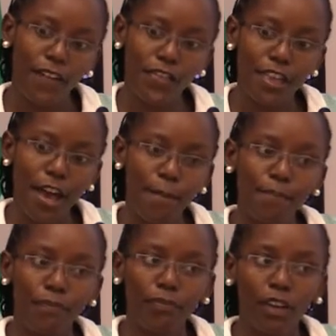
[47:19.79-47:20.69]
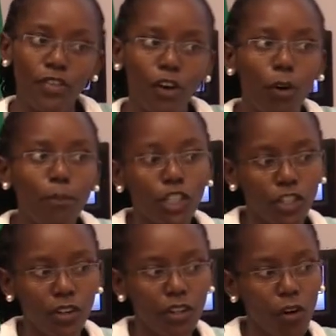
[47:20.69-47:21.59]
the
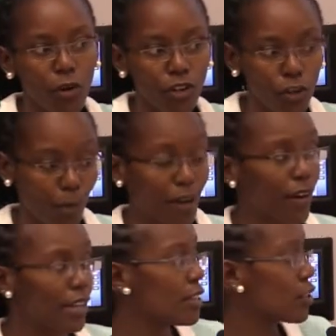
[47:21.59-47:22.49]
Commission on Human Rights